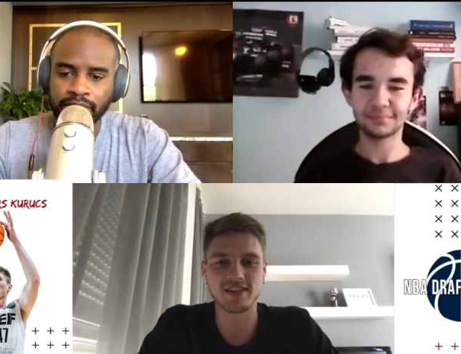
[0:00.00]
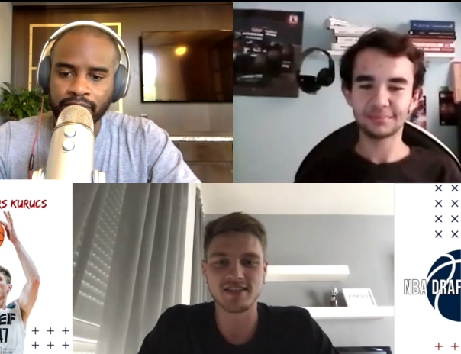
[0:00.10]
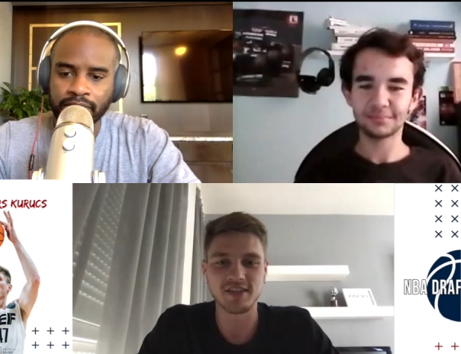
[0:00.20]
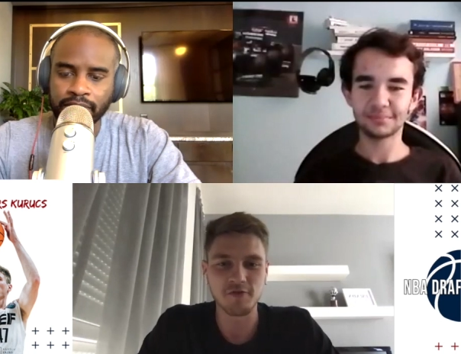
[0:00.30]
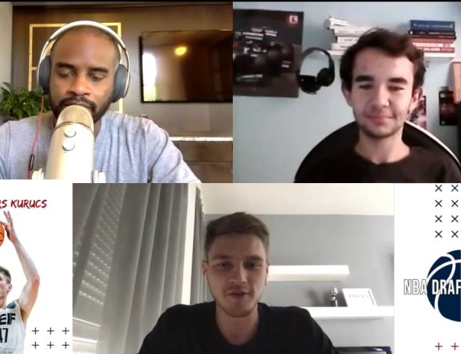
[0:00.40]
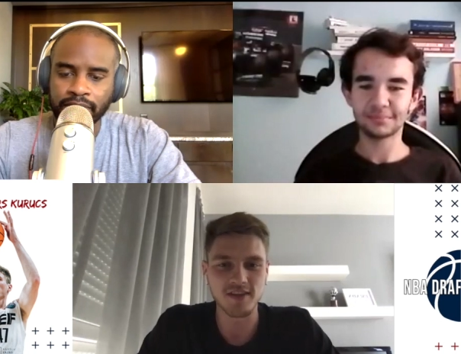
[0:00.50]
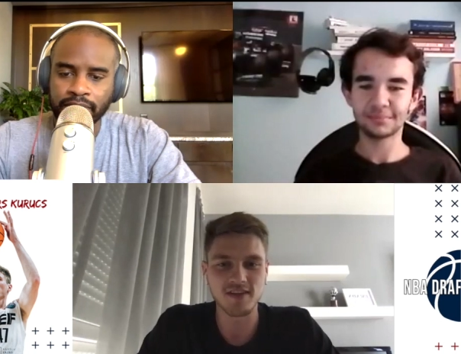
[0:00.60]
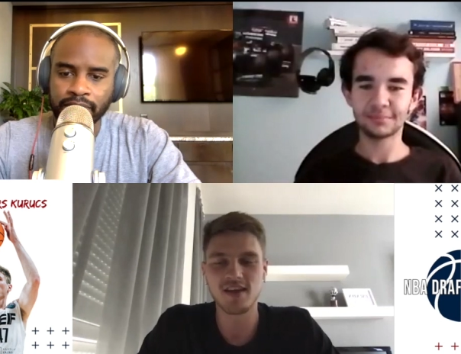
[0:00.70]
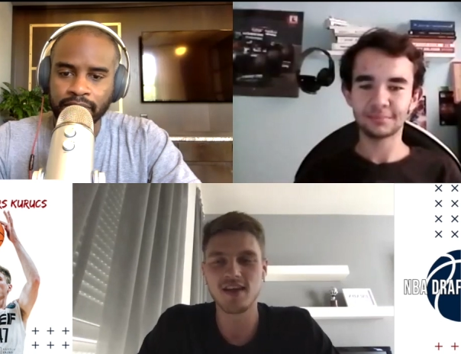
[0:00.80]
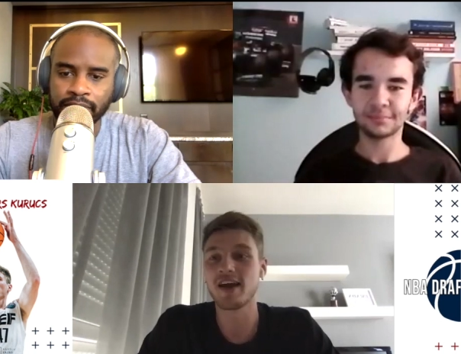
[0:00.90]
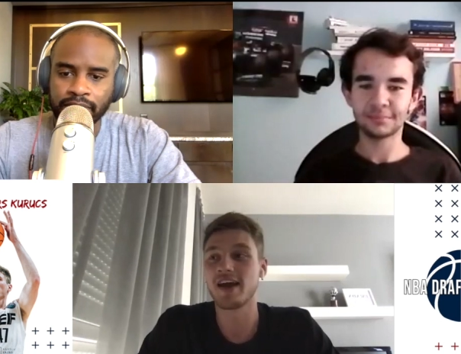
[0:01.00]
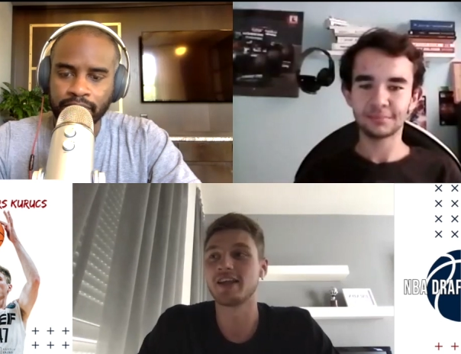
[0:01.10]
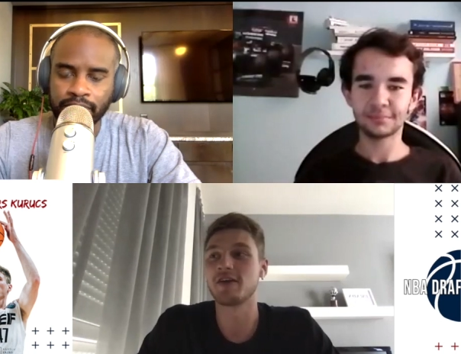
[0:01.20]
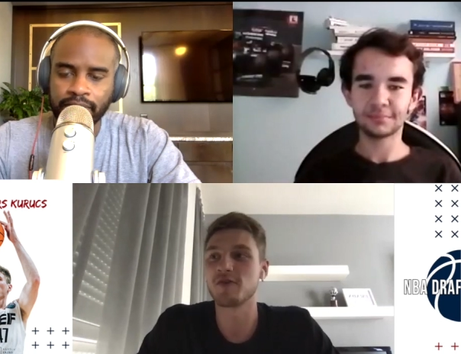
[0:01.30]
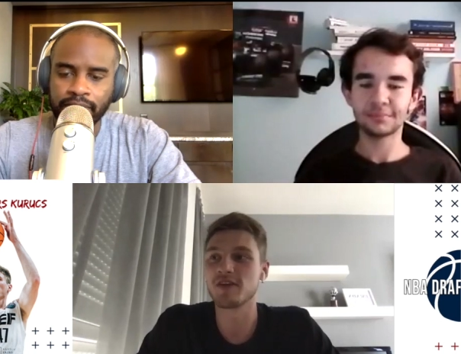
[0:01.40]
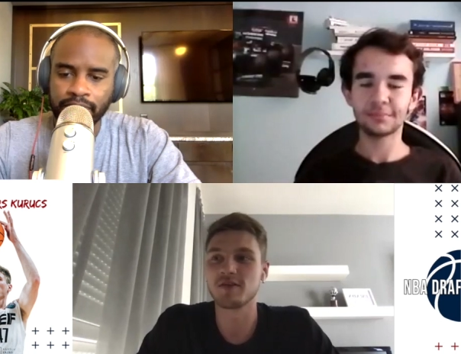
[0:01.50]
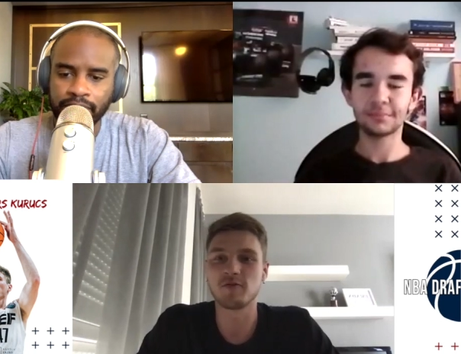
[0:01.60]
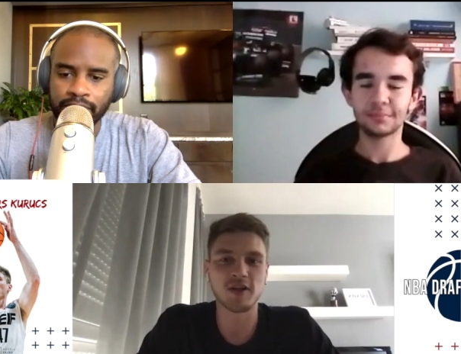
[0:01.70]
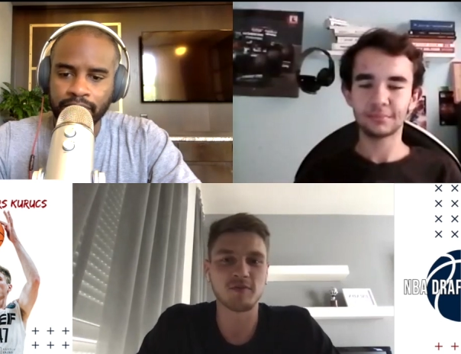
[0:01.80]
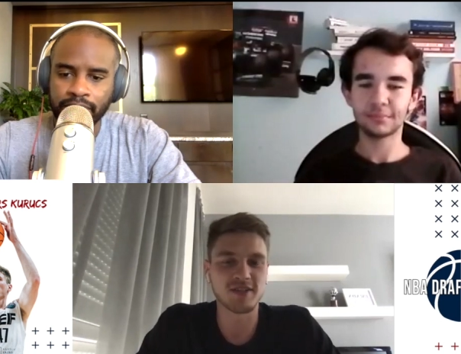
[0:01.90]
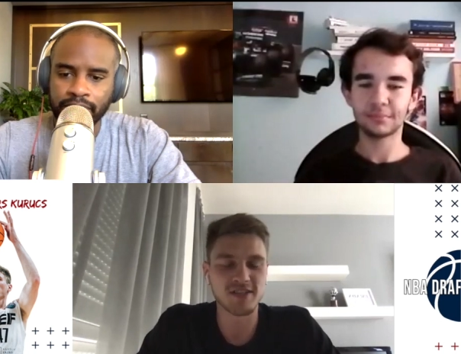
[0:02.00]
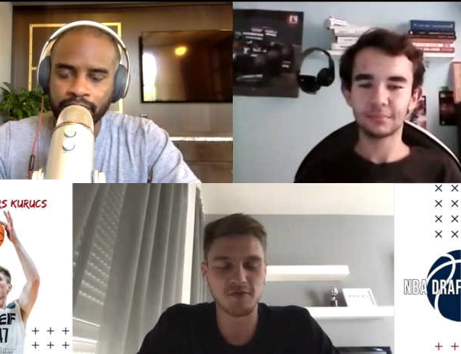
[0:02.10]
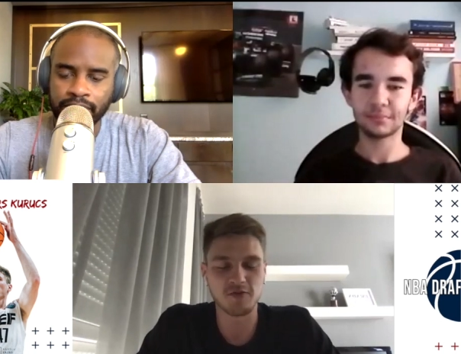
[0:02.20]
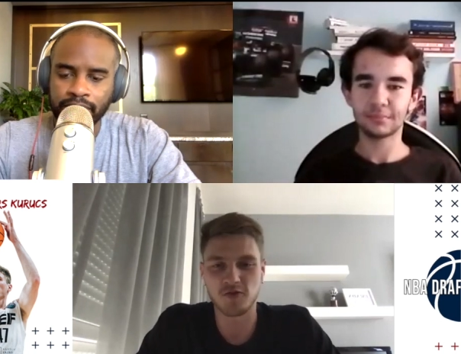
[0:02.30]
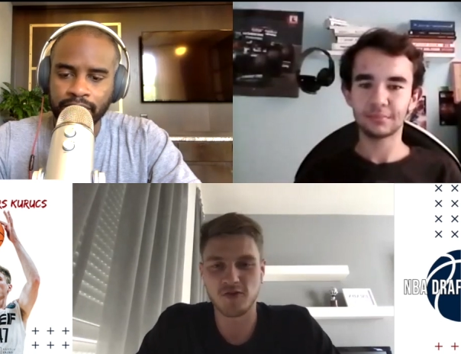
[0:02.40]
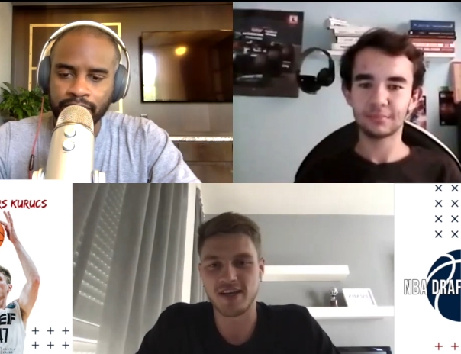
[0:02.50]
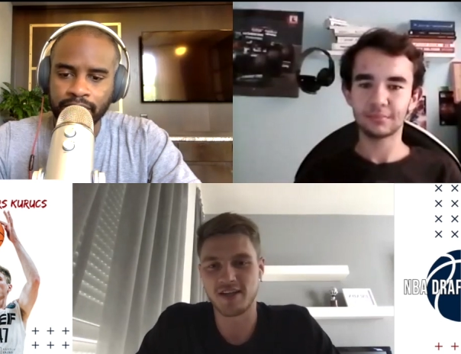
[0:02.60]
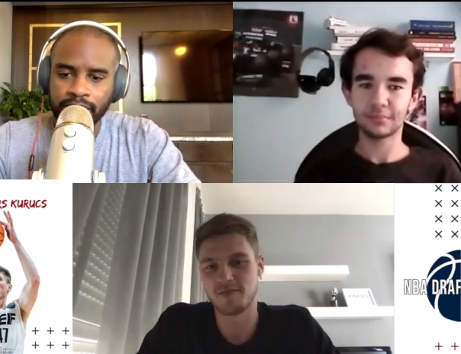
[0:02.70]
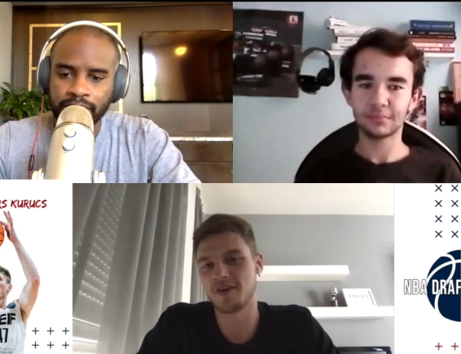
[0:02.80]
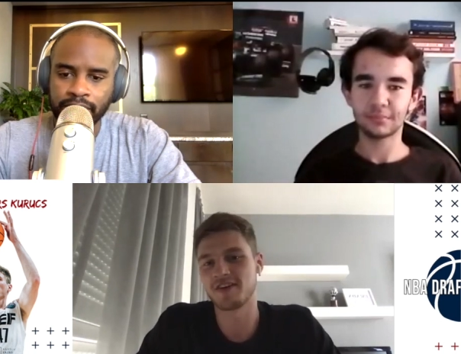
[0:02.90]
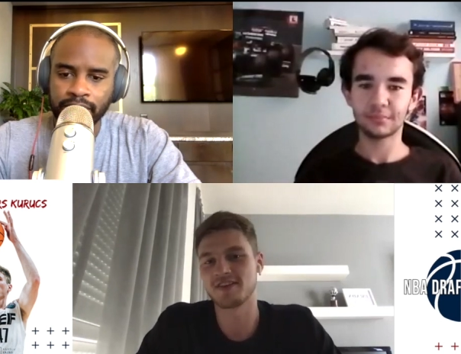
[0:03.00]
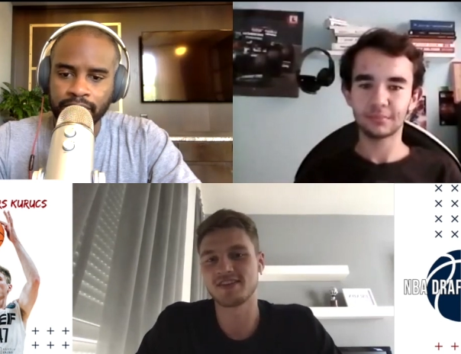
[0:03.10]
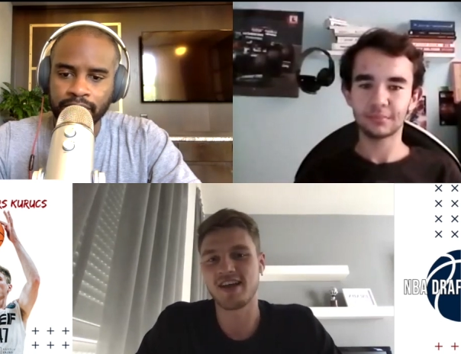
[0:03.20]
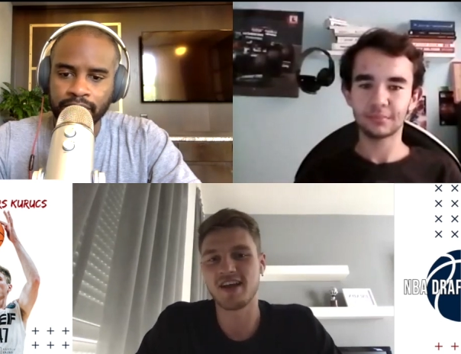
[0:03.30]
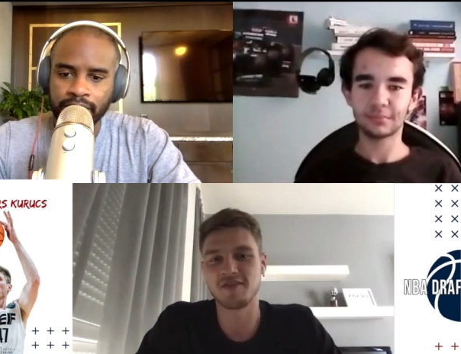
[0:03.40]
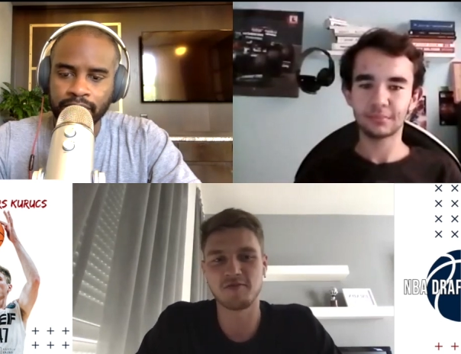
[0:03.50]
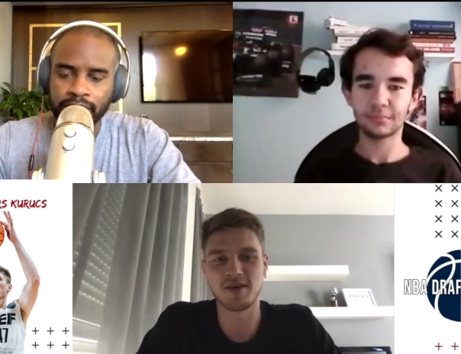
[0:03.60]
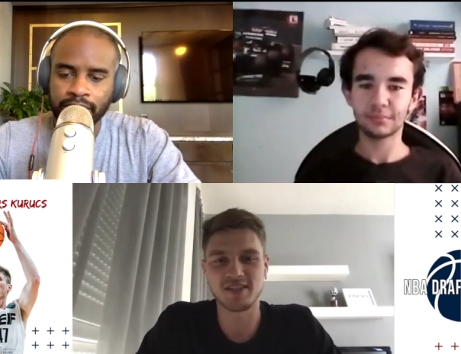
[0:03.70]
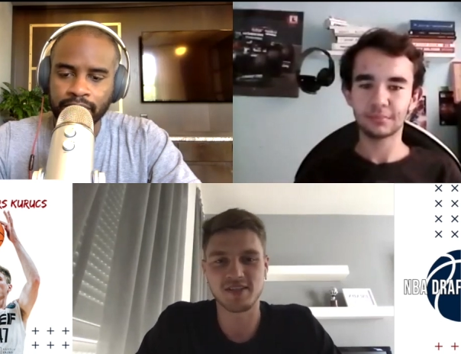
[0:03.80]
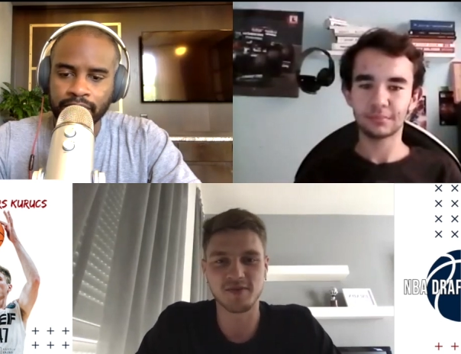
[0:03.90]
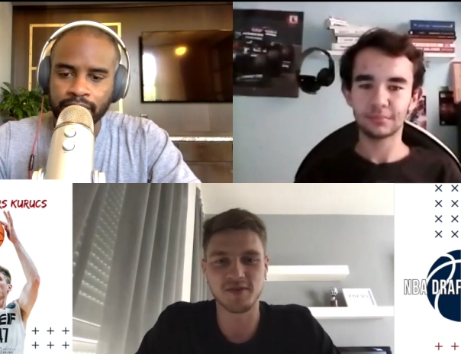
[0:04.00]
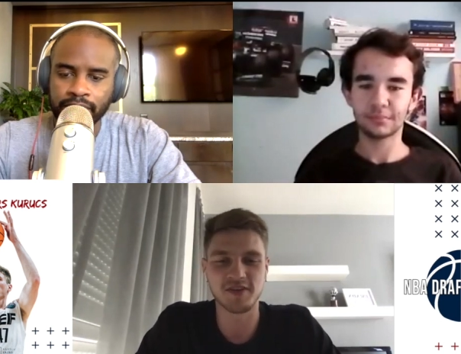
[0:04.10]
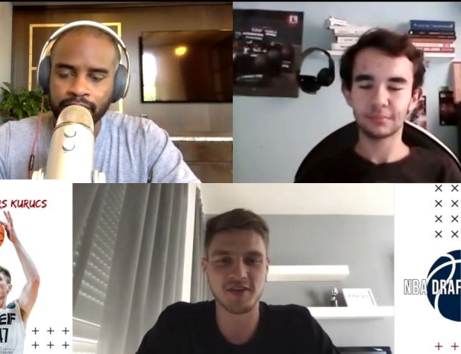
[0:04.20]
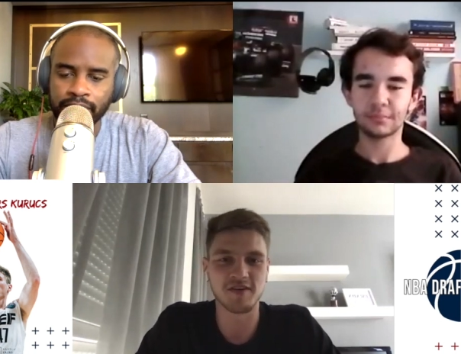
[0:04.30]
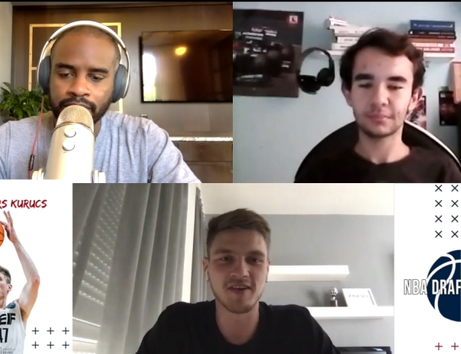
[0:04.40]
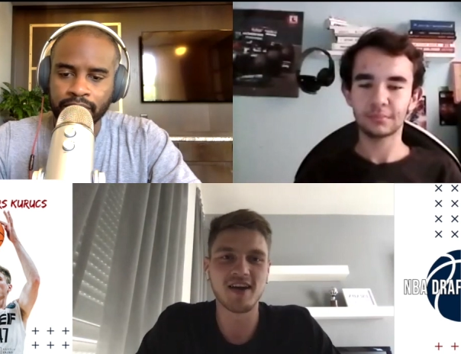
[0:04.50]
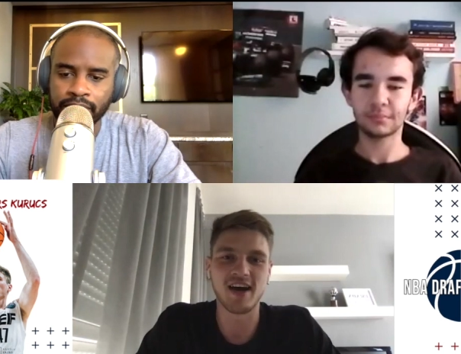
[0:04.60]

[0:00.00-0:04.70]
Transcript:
Speaker 1: is different, and I really want myself to try an American style of basketball, you know.